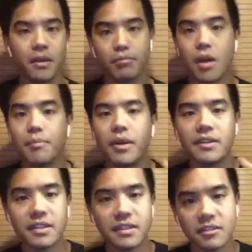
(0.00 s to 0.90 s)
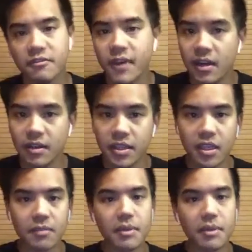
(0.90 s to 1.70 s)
proper SEC filing,